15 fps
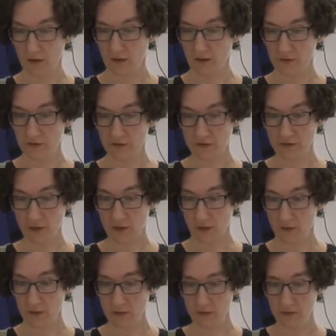
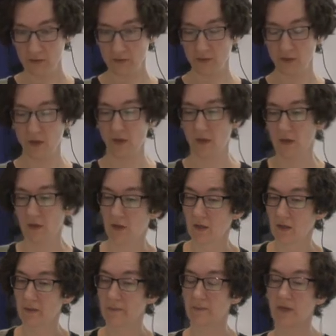So,
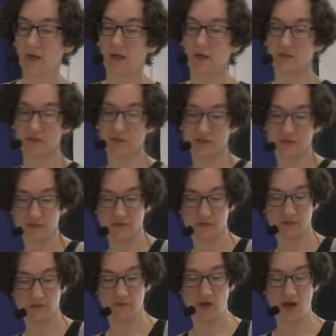just
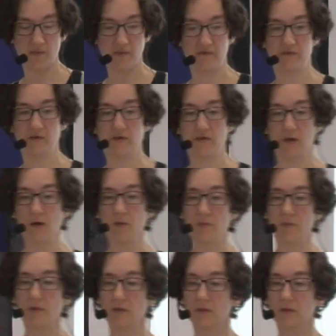to wrap everything up,